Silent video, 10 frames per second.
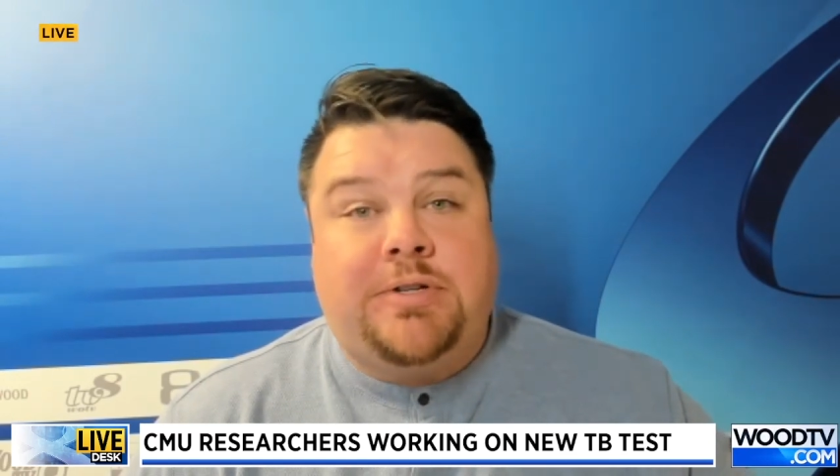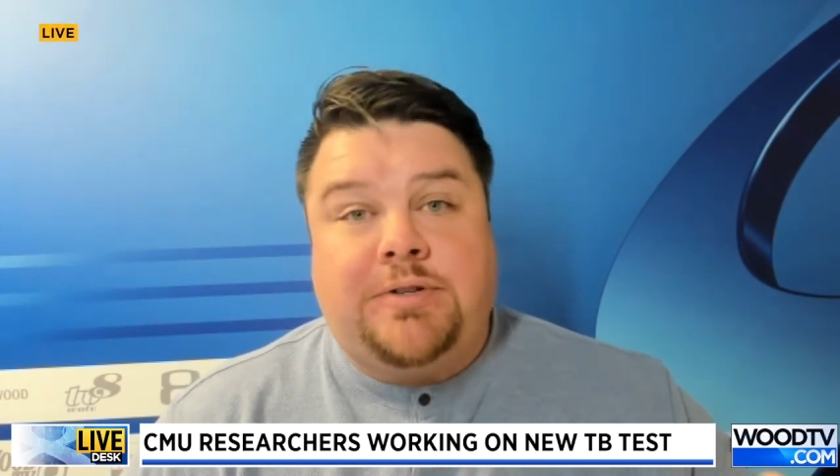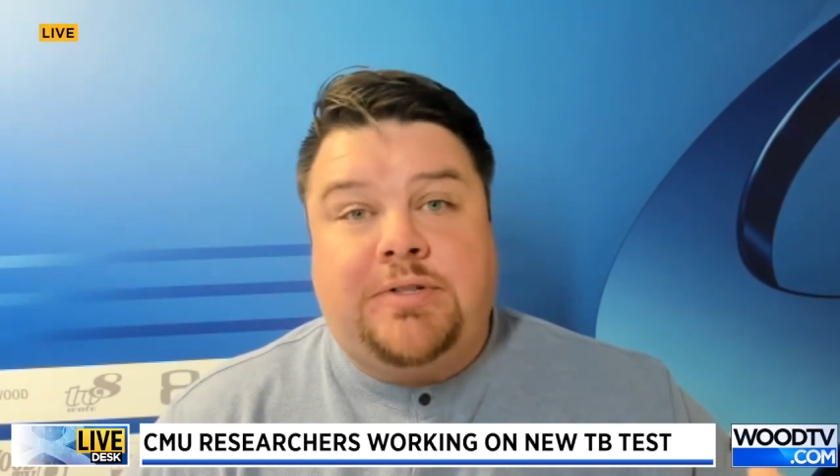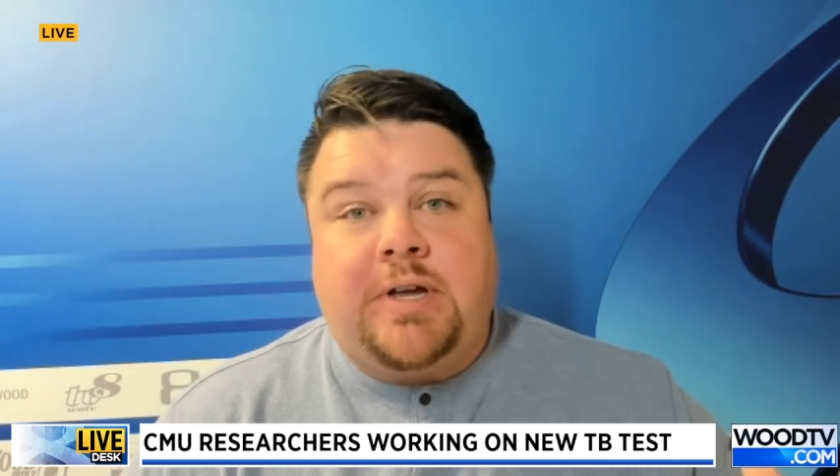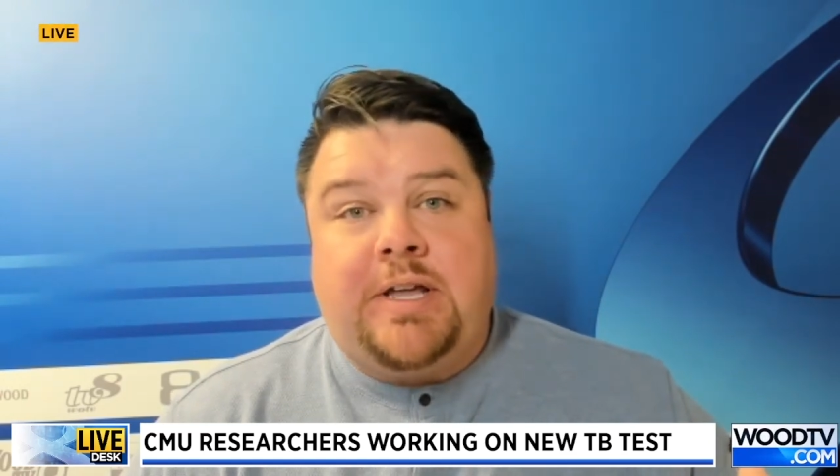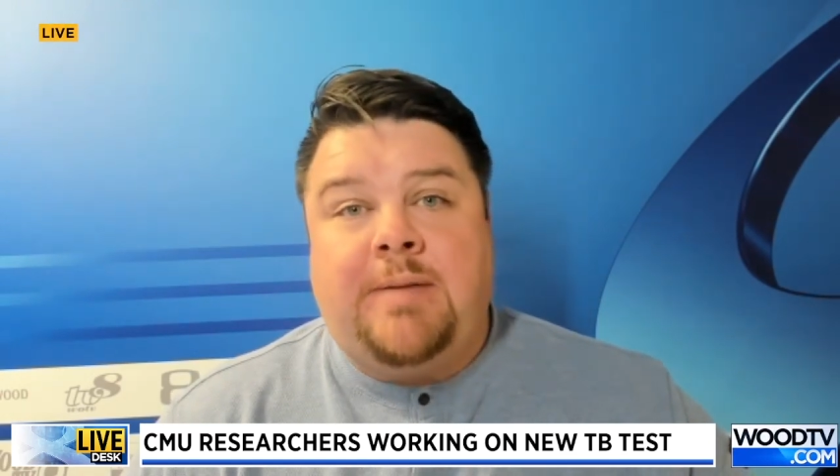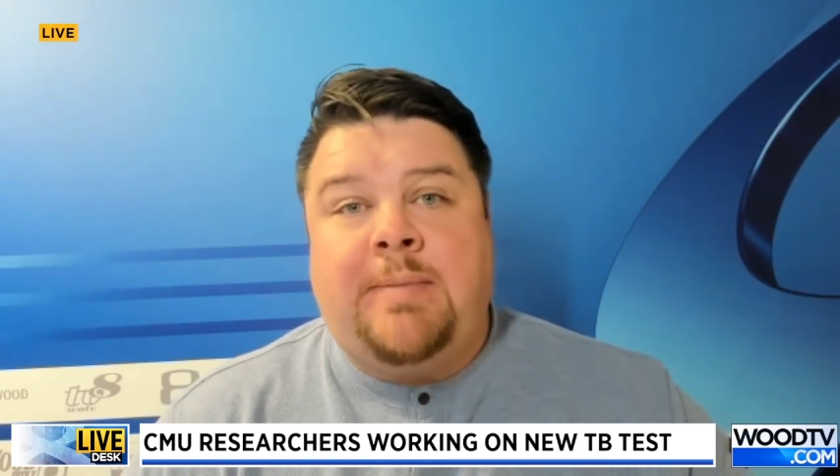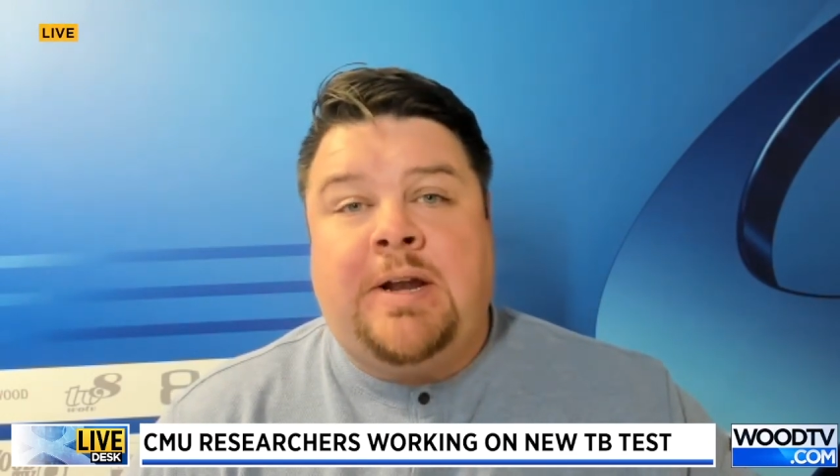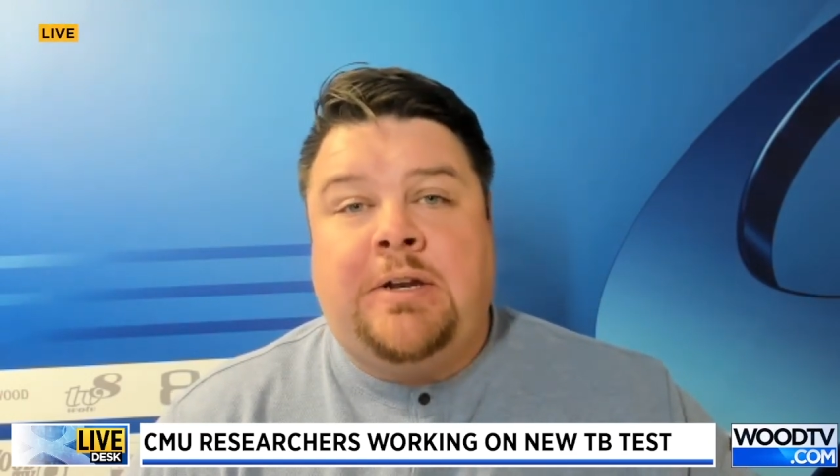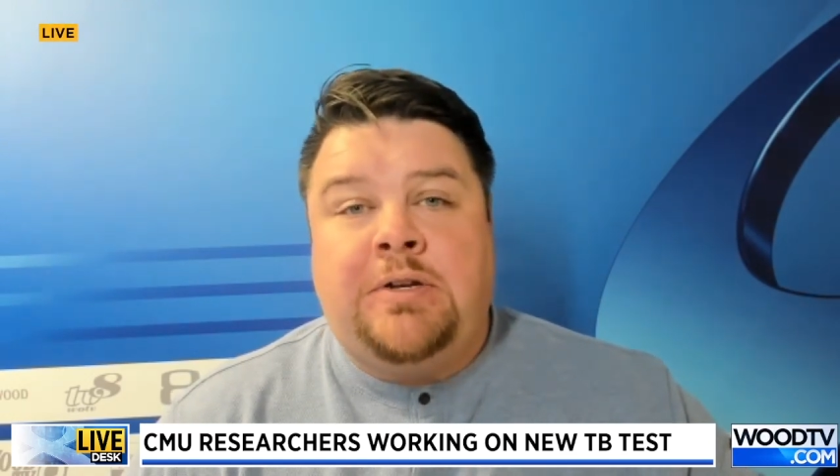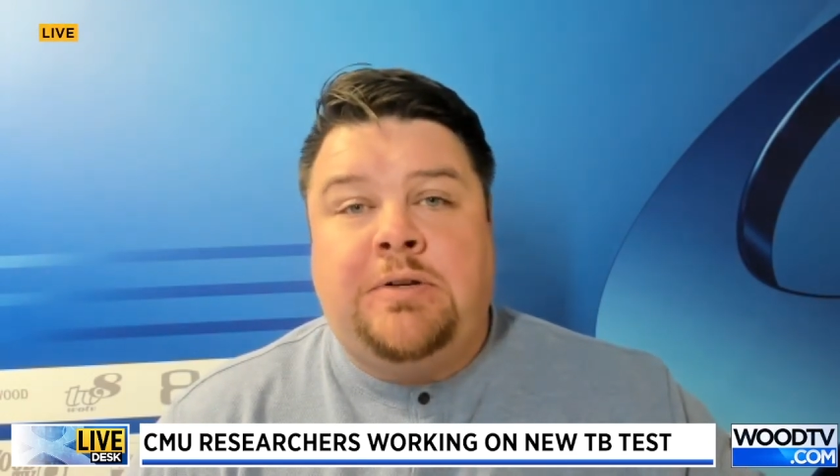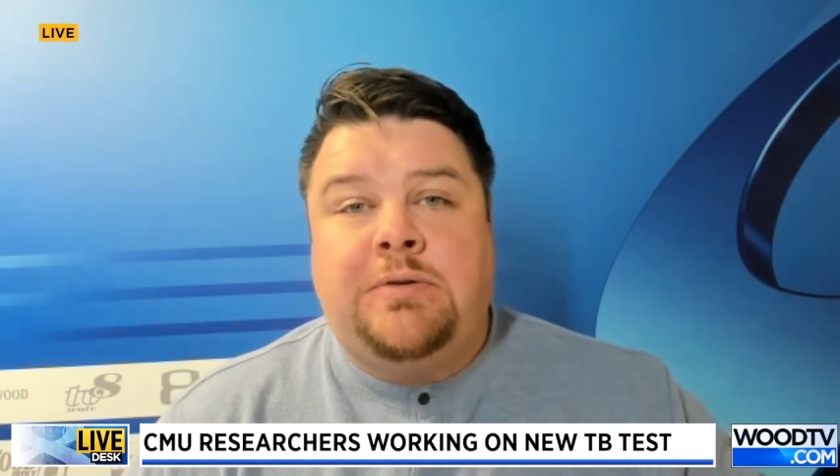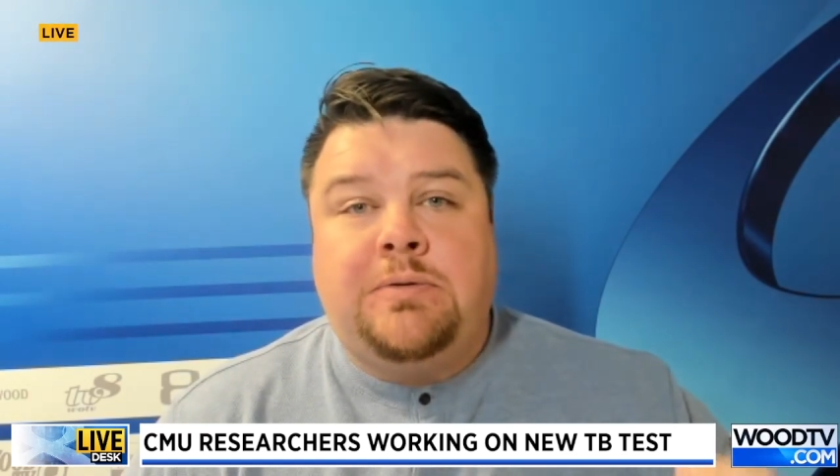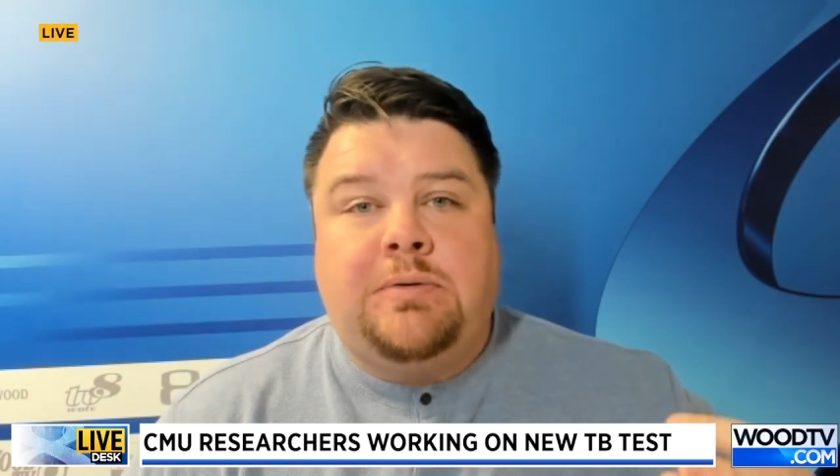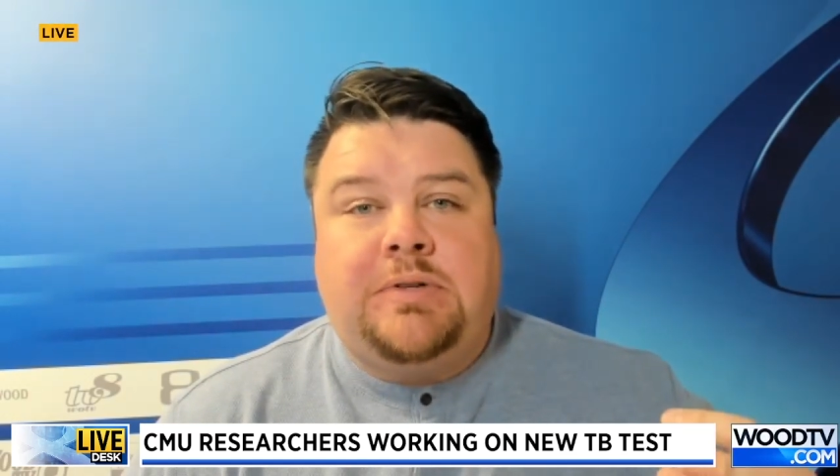their study about a new